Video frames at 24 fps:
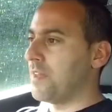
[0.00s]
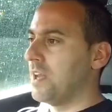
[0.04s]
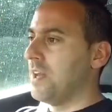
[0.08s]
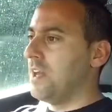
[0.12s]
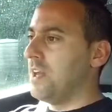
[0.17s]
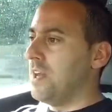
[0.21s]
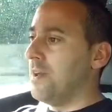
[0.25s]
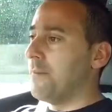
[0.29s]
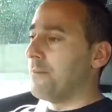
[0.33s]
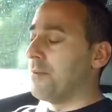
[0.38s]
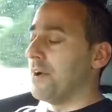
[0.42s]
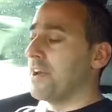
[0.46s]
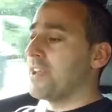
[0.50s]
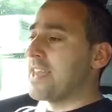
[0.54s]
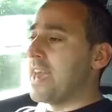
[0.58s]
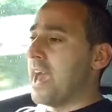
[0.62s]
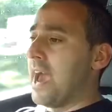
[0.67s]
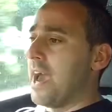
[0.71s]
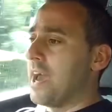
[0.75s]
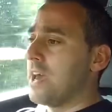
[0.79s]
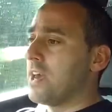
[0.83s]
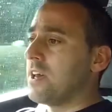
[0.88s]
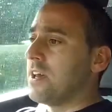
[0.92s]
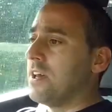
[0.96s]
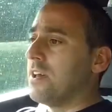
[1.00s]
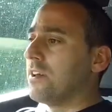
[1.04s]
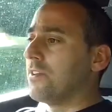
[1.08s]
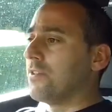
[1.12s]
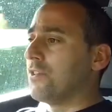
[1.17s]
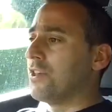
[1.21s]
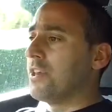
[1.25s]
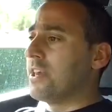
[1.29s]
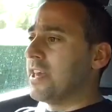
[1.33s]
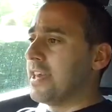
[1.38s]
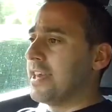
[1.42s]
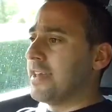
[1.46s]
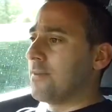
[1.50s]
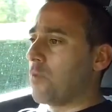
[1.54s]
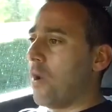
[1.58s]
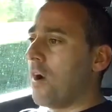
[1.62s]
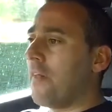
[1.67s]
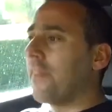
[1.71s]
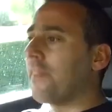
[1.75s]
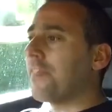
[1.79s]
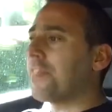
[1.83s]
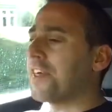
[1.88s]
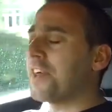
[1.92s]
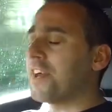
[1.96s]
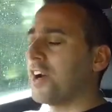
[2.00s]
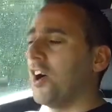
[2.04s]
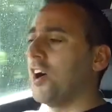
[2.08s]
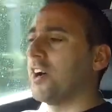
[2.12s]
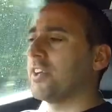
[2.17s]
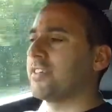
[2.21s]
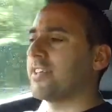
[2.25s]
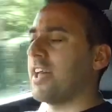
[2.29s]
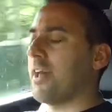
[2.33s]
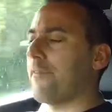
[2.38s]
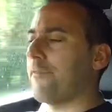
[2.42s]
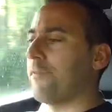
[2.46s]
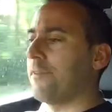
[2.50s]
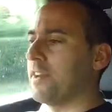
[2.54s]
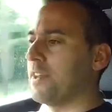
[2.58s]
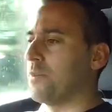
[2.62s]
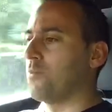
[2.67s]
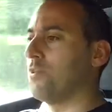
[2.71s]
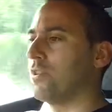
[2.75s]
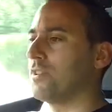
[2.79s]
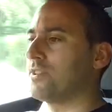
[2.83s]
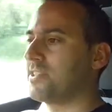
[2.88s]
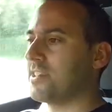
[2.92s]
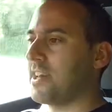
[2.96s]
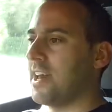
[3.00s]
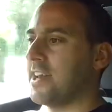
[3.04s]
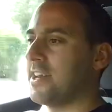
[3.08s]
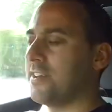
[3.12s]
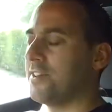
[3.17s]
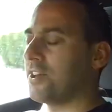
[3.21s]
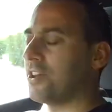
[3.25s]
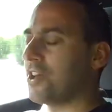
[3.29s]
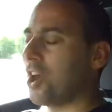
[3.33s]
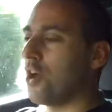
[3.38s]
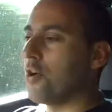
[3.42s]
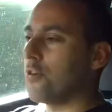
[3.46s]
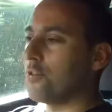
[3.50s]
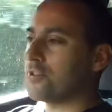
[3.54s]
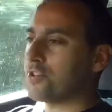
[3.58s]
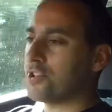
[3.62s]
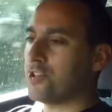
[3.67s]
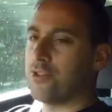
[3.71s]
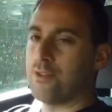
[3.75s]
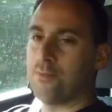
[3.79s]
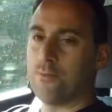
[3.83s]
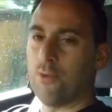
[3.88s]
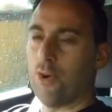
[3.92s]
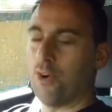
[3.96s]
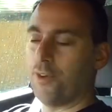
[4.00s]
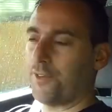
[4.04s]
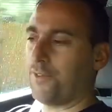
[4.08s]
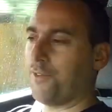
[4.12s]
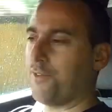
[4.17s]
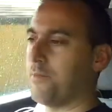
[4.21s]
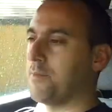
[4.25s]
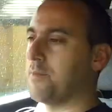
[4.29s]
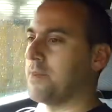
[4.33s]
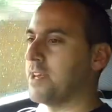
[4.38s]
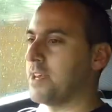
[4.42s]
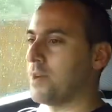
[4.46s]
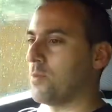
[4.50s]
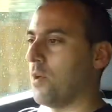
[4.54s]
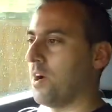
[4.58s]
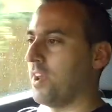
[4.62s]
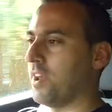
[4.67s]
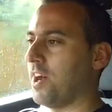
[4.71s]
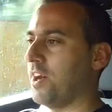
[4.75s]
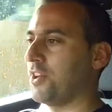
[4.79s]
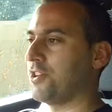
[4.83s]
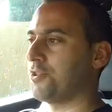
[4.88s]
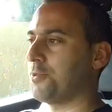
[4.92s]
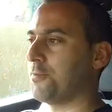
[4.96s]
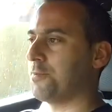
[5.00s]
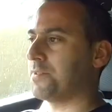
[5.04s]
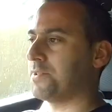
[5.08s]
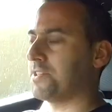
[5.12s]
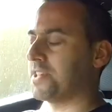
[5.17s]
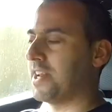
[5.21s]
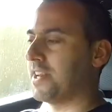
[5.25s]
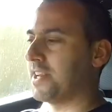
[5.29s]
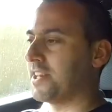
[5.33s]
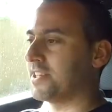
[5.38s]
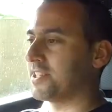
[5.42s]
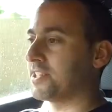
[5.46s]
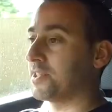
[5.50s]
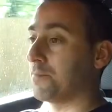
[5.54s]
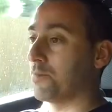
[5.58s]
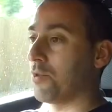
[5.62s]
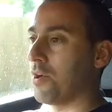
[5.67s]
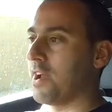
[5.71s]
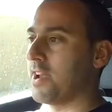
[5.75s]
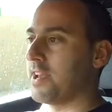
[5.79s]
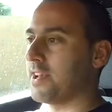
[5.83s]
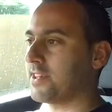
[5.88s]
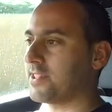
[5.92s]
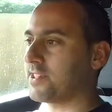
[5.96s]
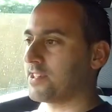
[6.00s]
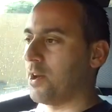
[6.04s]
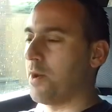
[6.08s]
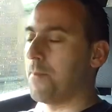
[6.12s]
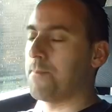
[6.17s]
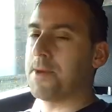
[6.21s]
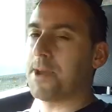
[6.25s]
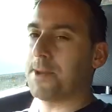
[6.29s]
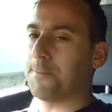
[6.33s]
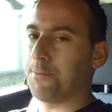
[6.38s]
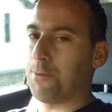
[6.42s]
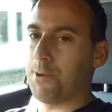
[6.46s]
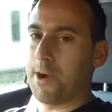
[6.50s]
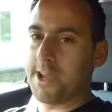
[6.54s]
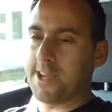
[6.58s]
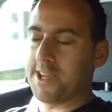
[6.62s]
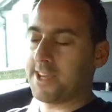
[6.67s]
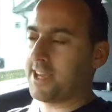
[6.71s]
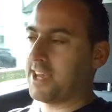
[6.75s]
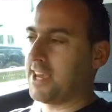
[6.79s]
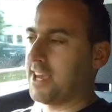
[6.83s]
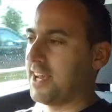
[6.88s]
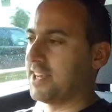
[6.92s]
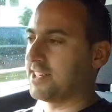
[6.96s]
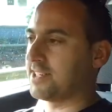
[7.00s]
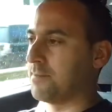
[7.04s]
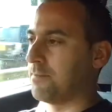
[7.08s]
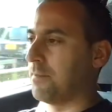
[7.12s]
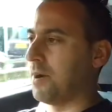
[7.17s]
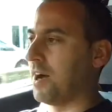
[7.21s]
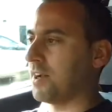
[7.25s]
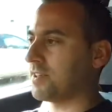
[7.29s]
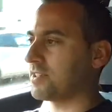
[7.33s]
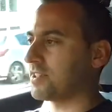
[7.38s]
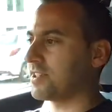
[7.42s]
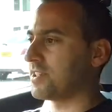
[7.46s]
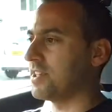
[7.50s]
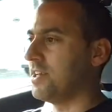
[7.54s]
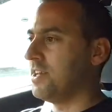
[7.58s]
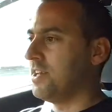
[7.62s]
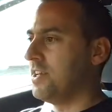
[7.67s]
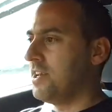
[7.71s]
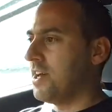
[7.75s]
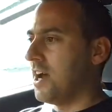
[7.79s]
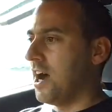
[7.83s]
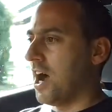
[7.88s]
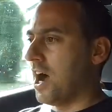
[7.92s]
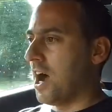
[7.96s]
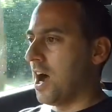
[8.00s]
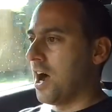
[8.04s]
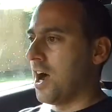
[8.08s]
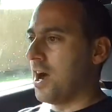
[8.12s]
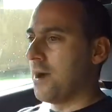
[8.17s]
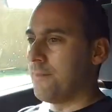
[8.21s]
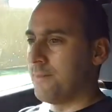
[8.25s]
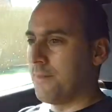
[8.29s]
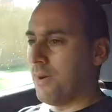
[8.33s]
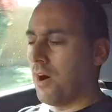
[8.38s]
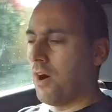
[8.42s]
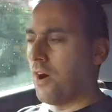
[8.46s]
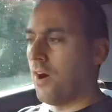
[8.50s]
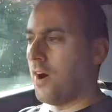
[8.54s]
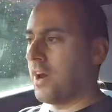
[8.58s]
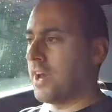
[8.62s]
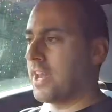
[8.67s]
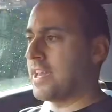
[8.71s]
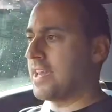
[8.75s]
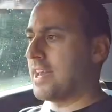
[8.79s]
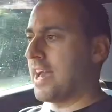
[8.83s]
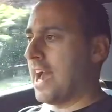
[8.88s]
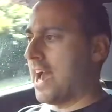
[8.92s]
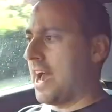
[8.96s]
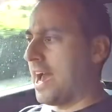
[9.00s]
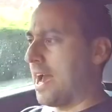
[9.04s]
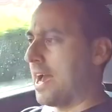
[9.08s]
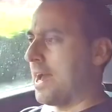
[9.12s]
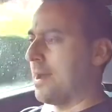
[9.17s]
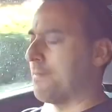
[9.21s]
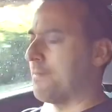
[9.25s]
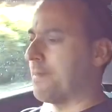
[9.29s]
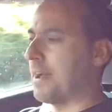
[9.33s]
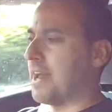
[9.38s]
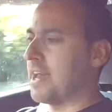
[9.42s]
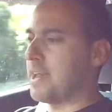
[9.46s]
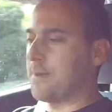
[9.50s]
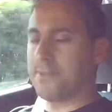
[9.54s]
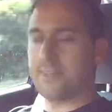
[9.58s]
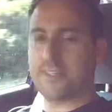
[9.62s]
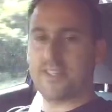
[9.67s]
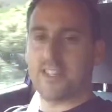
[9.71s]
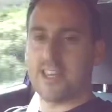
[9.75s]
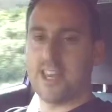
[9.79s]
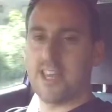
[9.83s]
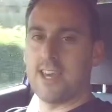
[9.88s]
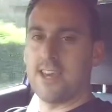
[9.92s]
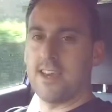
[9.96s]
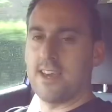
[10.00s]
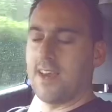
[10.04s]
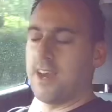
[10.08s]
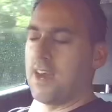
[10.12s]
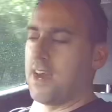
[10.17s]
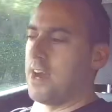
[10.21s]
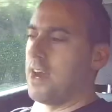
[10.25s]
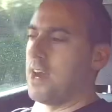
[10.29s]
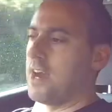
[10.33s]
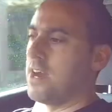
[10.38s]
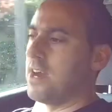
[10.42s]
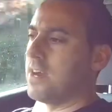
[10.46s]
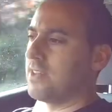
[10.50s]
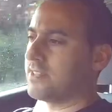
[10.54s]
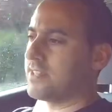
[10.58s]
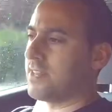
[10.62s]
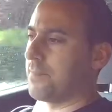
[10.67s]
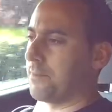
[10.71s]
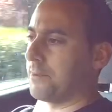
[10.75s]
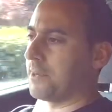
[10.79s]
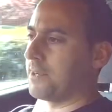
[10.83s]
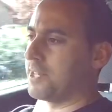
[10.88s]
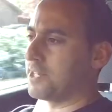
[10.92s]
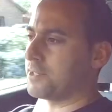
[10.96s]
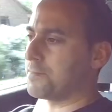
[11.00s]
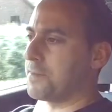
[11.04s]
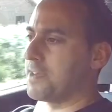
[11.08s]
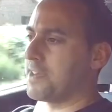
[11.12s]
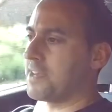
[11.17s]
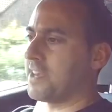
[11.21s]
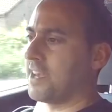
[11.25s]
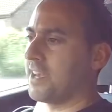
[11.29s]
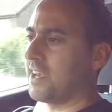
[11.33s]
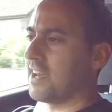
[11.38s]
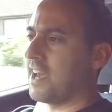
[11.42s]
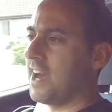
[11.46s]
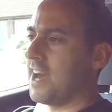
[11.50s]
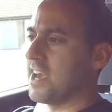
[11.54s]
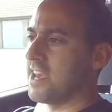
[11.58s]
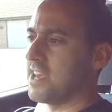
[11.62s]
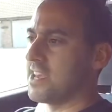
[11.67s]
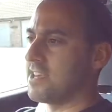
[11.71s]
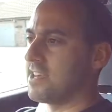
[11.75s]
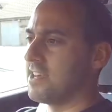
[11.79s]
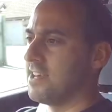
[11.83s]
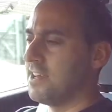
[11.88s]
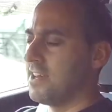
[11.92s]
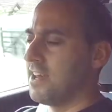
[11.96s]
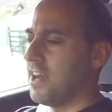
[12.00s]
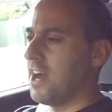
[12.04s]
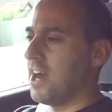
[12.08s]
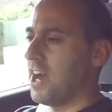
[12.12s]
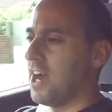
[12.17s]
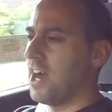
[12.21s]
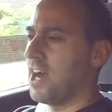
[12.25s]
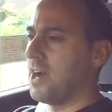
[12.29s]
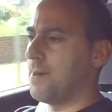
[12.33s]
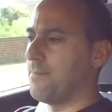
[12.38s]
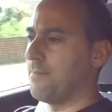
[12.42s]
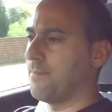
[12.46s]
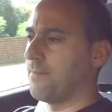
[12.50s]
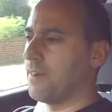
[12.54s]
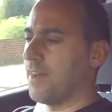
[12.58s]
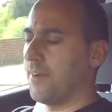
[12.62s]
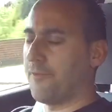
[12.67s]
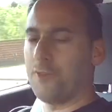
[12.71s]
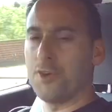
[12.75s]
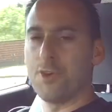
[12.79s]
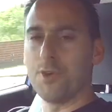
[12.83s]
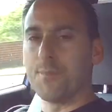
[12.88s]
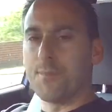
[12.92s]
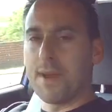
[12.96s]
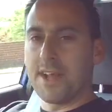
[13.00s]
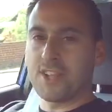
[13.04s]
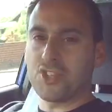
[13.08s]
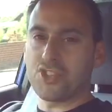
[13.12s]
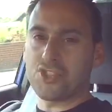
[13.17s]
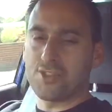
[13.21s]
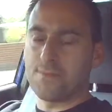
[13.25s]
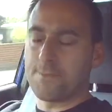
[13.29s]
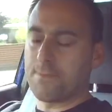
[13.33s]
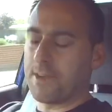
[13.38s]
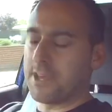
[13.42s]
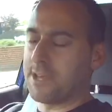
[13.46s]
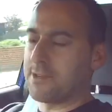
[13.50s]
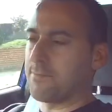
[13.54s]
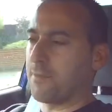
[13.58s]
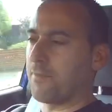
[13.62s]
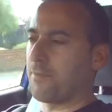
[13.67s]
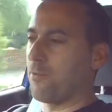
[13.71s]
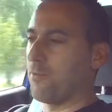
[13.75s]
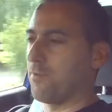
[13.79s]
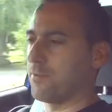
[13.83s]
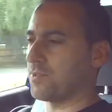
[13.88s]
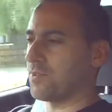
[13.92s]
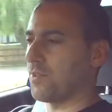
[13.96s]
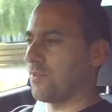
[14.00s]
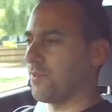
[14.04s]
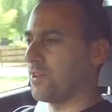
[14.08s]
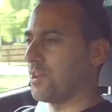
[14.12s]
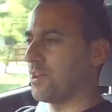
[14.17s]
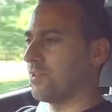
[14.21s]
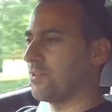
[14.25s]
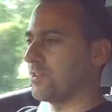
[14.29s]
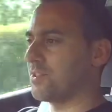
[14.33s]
But yeah, the one thing I definitely would say, the go-to mod for me 100% is the brake. So a big brake kit is a must. I am aiming to get, typically speaking, if you mention Peak Performance Reviews